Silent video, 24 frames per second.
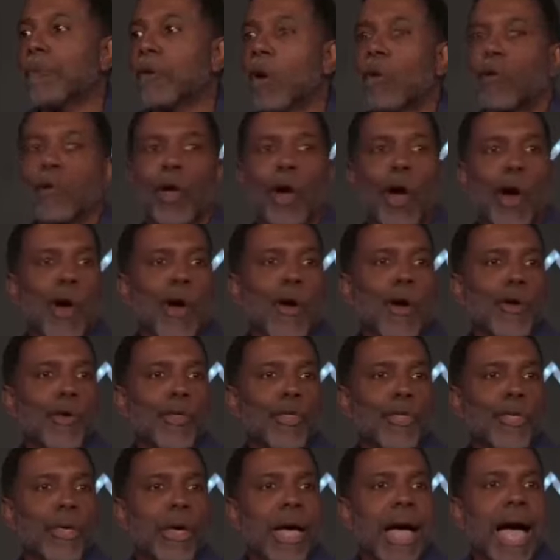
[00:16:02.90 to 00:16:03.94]
on the earth,
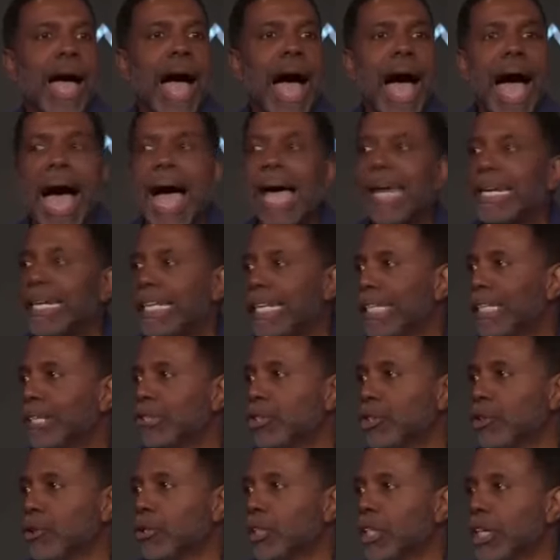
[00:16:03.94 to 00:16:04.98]
I need
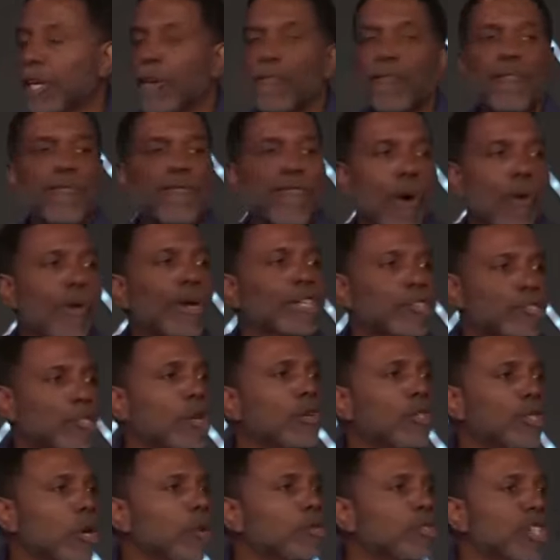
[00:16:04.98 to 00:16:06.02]
you to get focused
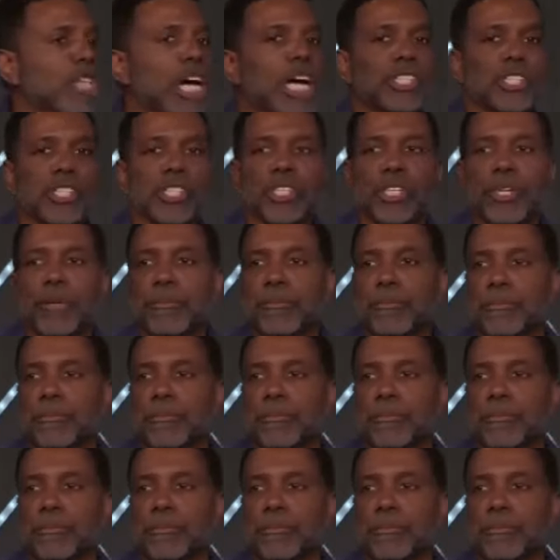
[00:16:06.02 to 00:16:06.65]
on your sonship.